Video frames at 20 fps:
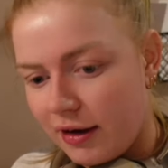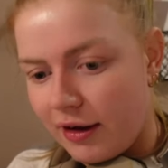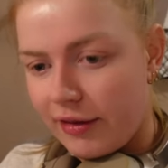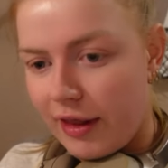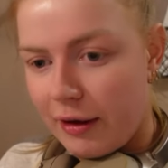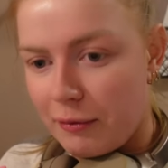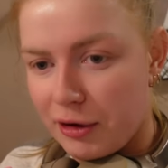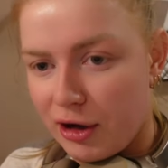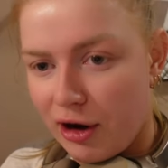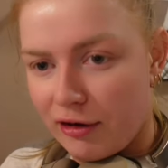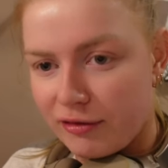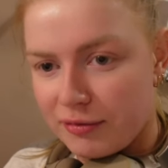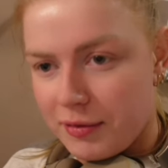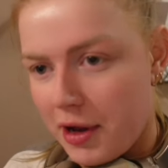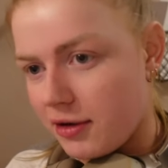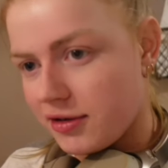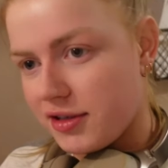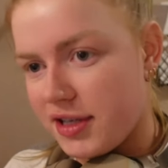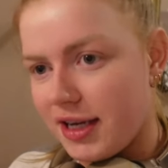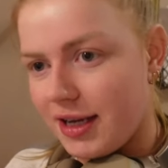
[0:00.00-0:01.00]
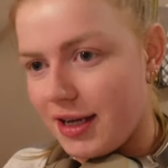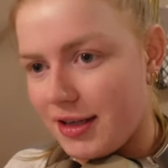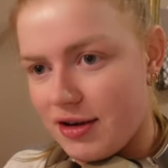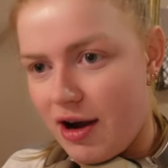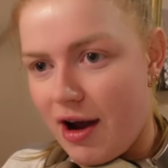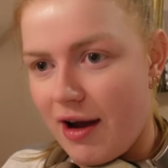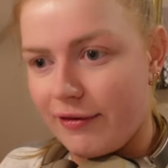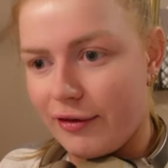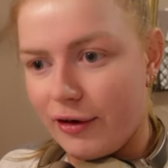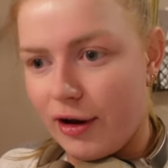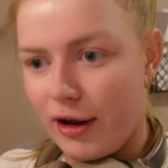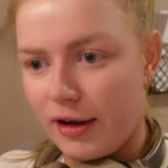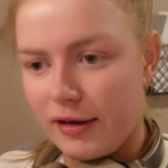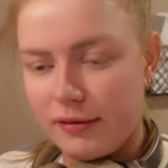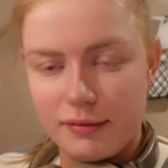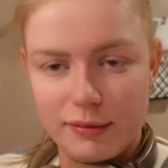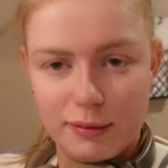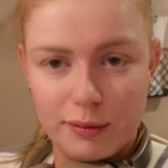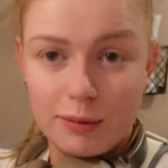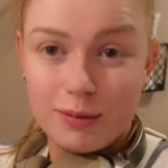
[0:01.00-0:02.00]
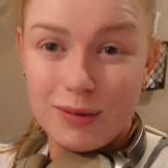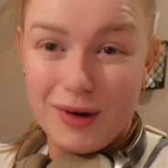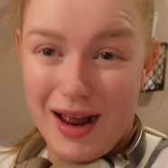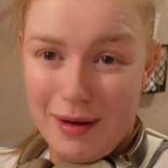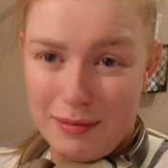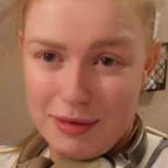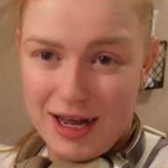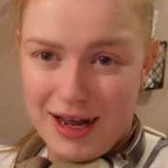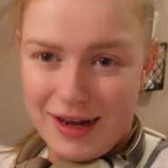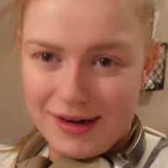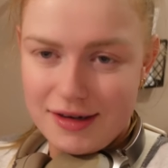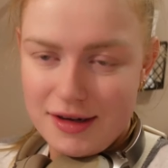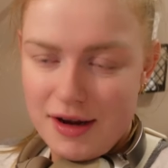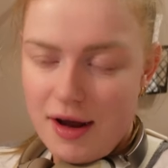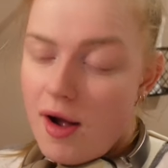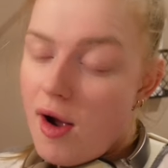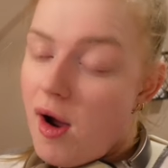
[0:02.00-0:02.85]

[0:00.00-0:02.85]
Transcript: and then we go from Helsinki to Ivalo, that planned,